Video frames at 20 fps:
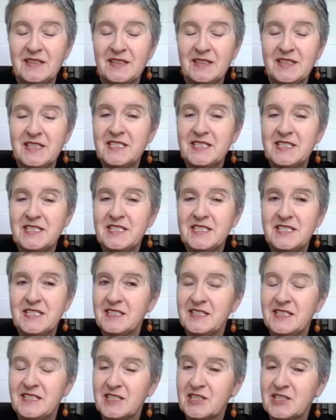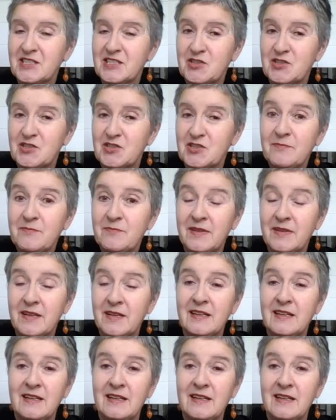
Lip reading: This is an extreme